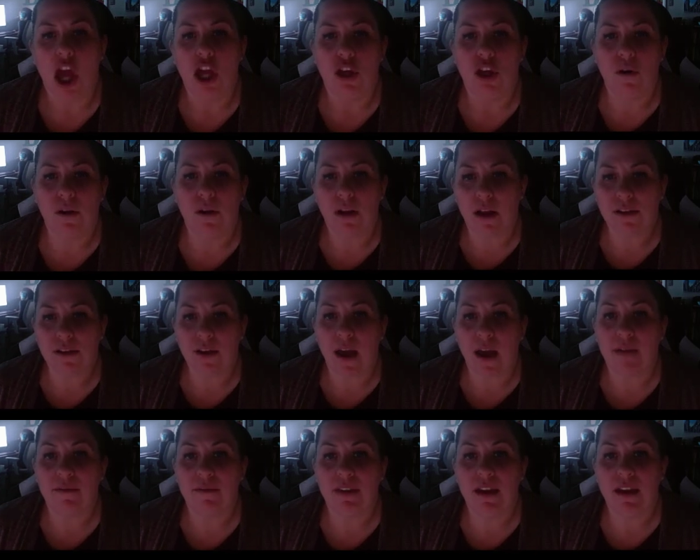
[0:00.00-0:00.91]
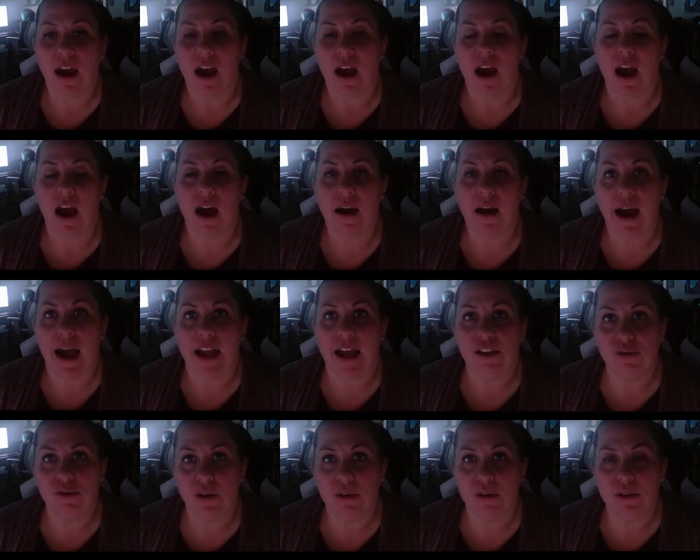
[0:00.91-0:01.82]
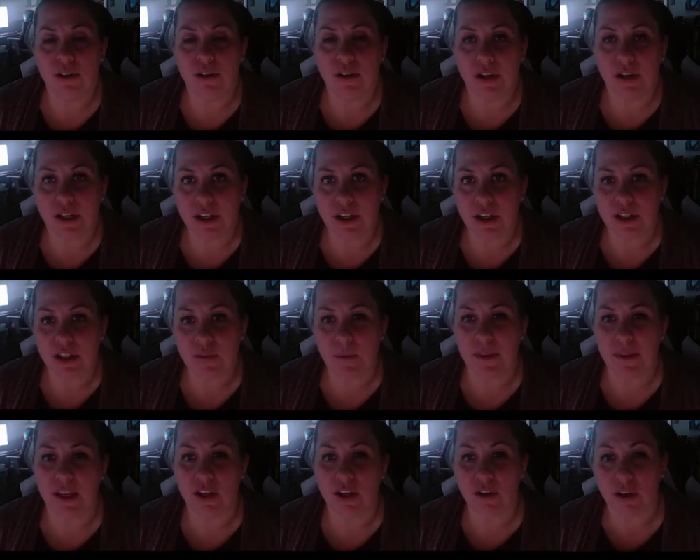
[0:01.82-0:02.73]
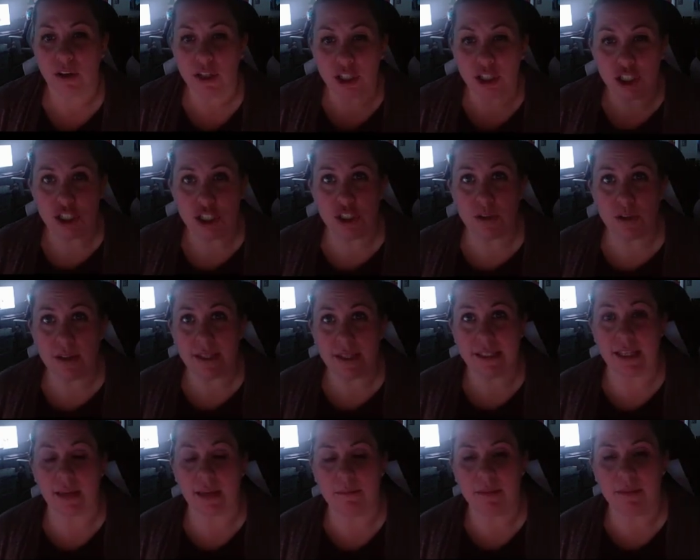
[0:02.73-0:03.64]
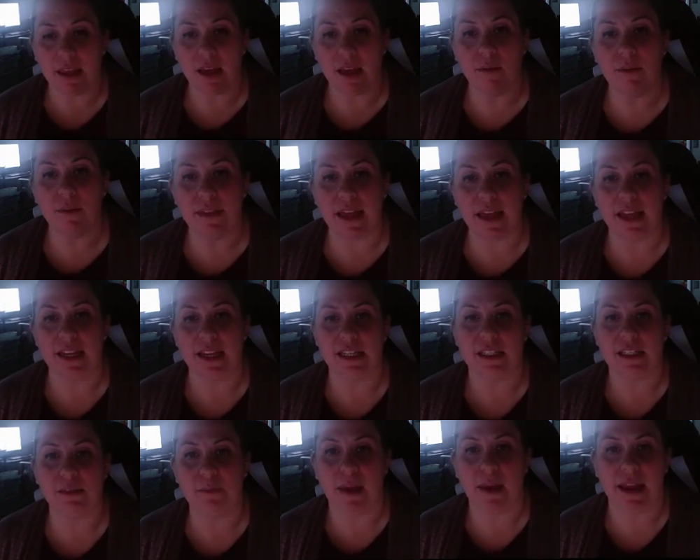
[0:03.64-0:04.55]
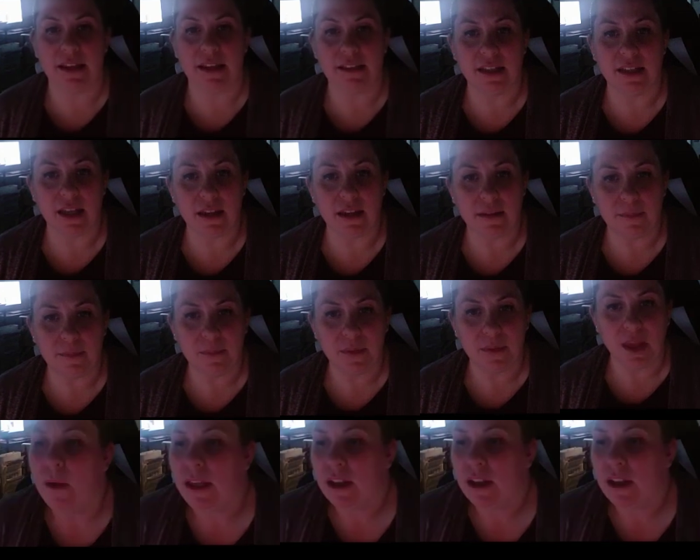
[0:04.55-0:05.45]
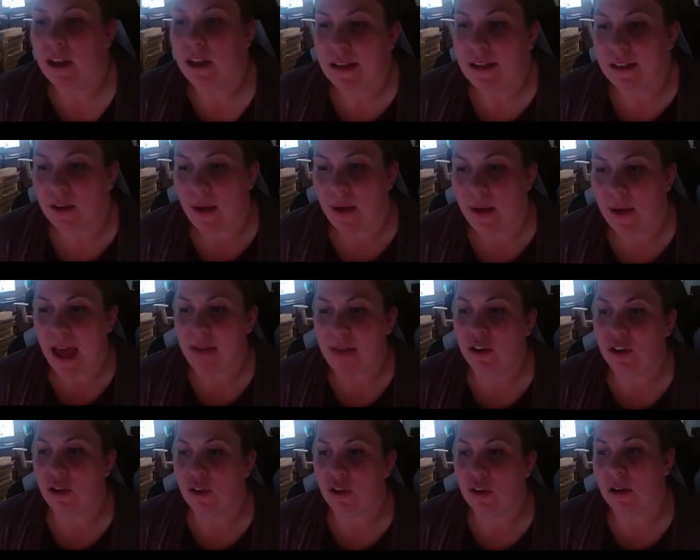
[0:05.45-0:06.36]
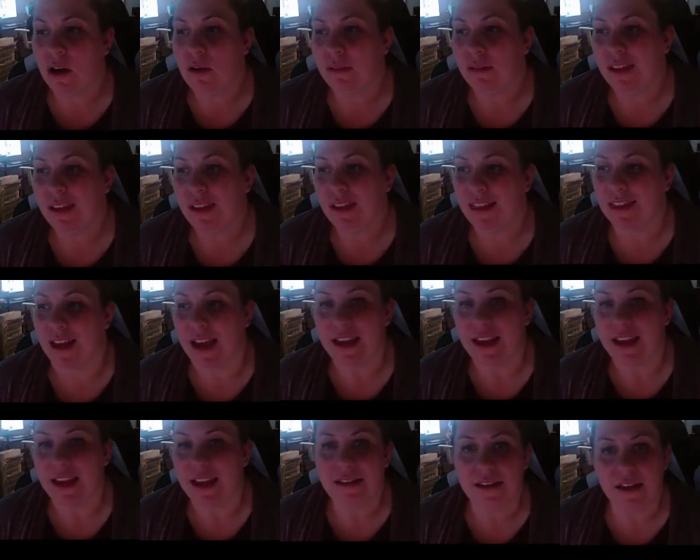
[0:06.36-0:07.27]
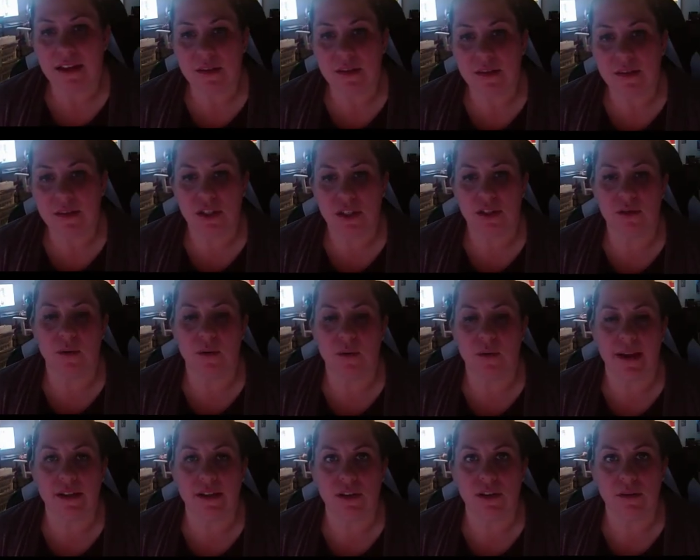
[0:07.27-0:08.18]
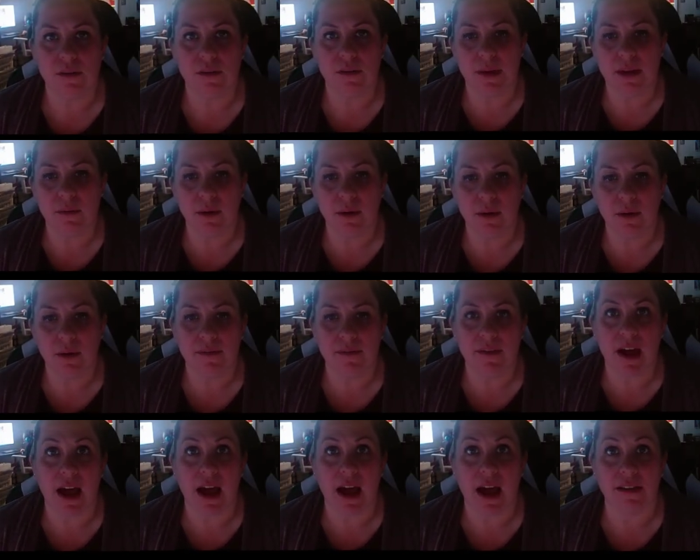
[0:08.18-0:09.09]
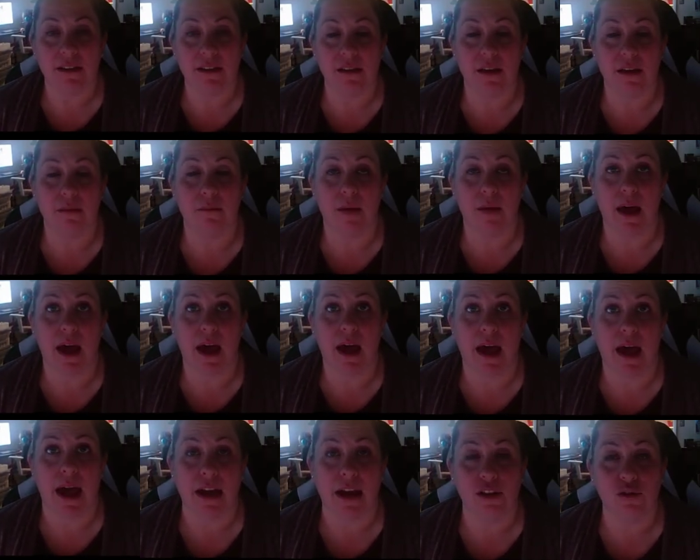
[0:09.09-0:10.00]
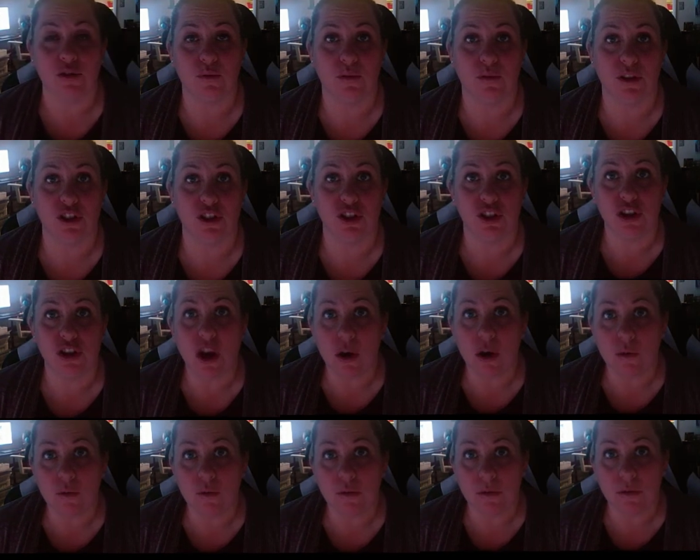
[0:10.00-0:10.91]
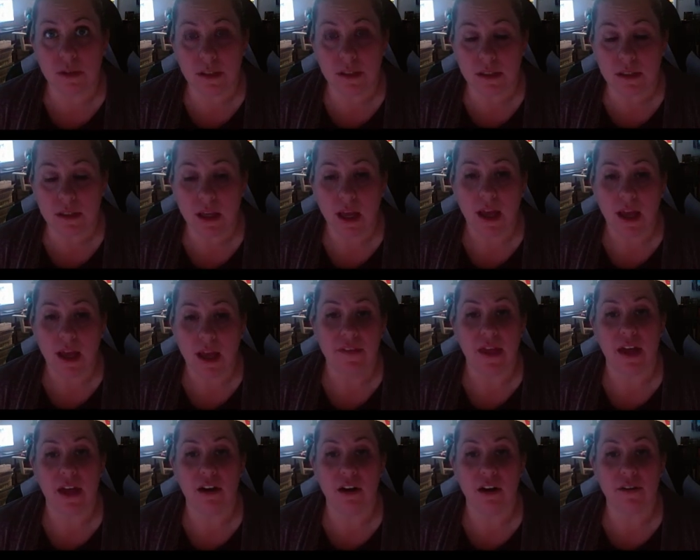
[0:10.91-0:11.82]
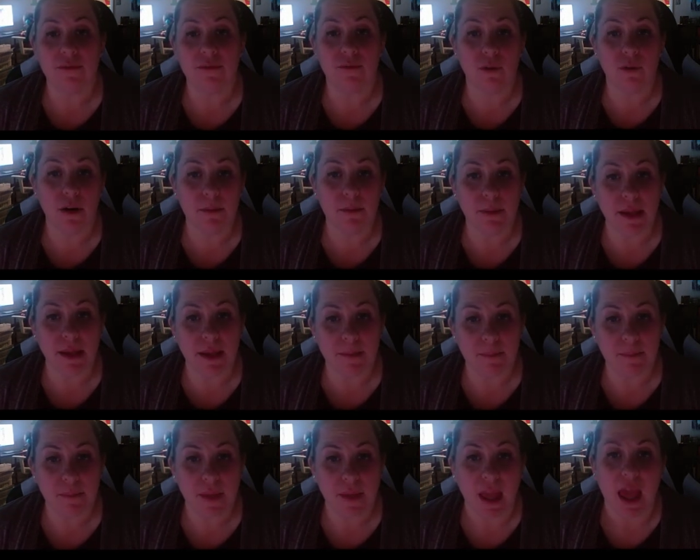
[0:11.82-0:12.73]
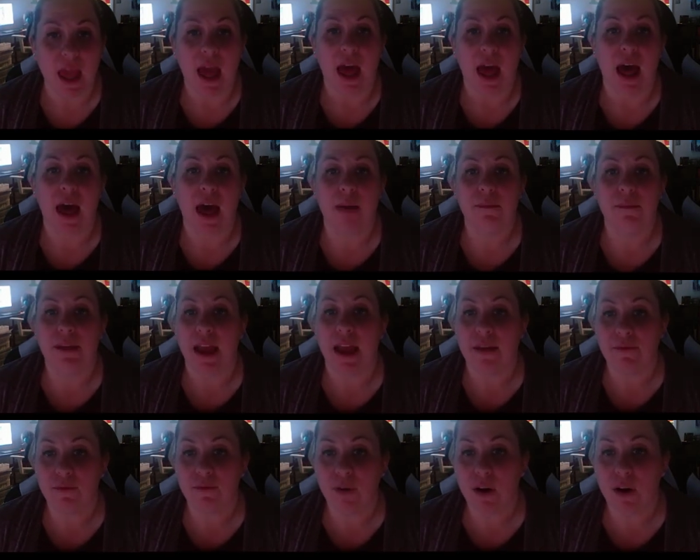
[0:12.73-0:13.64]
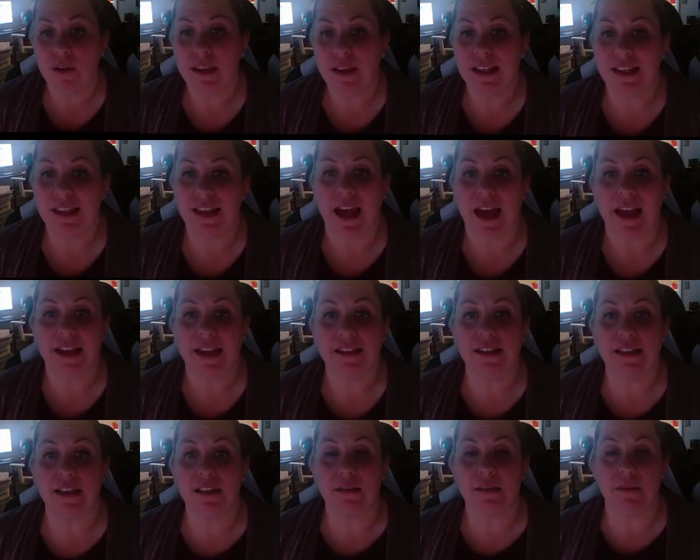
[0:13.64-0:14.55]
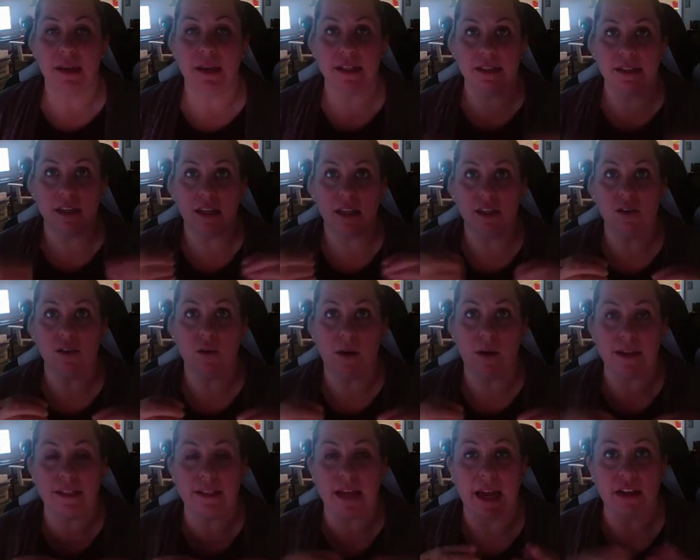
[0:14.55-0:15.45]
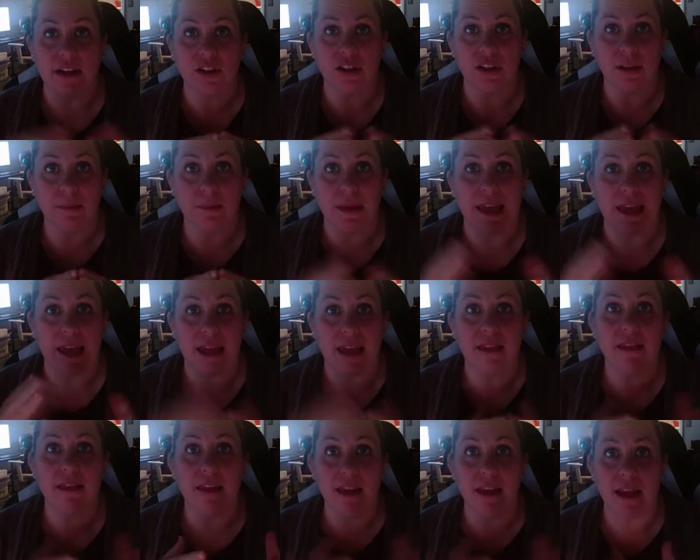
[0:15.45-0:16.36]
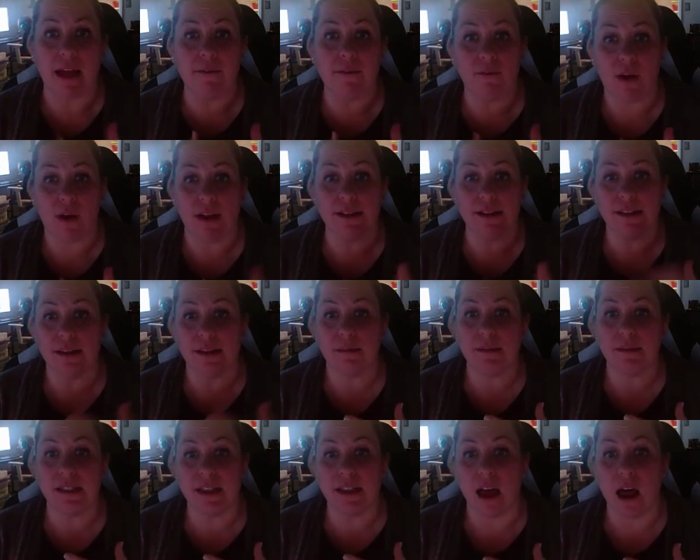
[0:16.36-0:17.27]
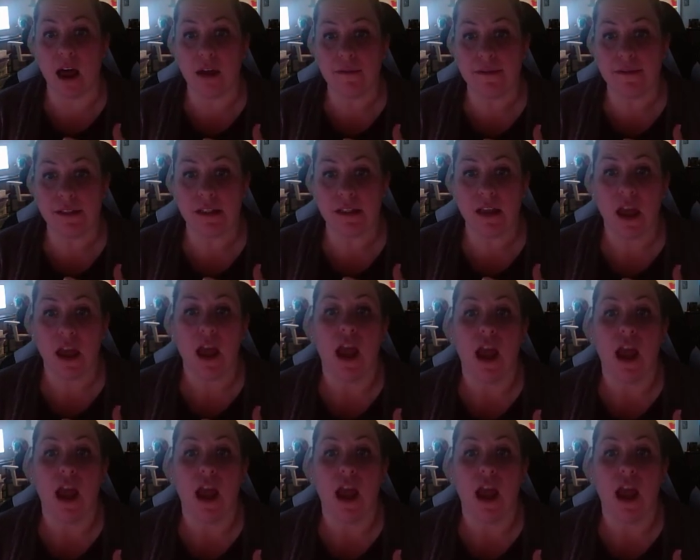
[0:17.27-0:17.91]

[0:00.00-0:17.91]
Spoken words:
You can also have hydroureters, where the ureters do the same thing with that expanding. We can also have urolithiasis, which is going to be where we've got some actual stones that are forming. Nephrolithiasis means that it's going to actually be in the nephrons themselves.